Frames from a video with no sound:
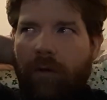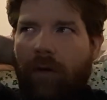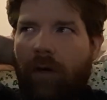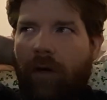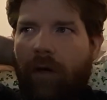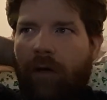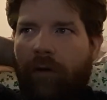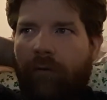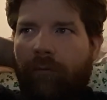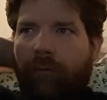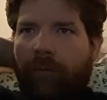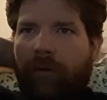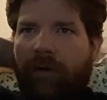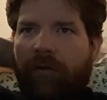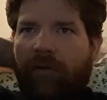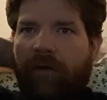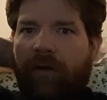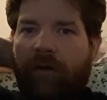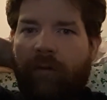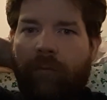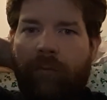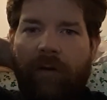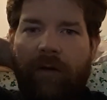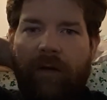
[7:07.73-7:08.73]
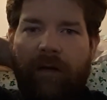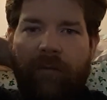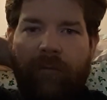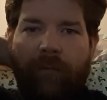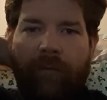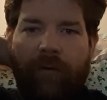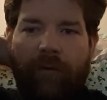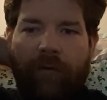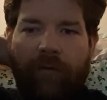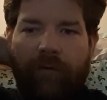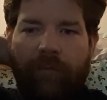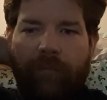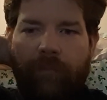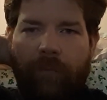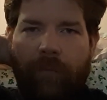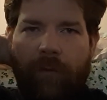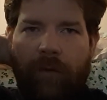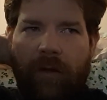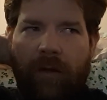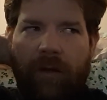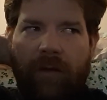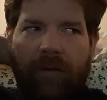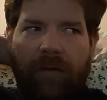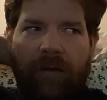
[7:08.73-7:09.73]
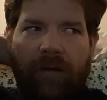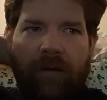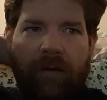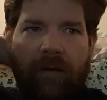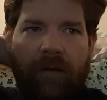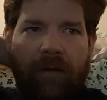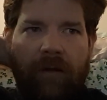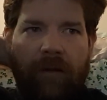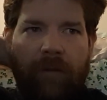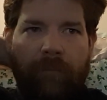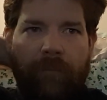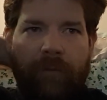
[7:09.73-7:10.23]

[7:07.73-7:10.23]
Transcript: Because I didn't want to give away the ending,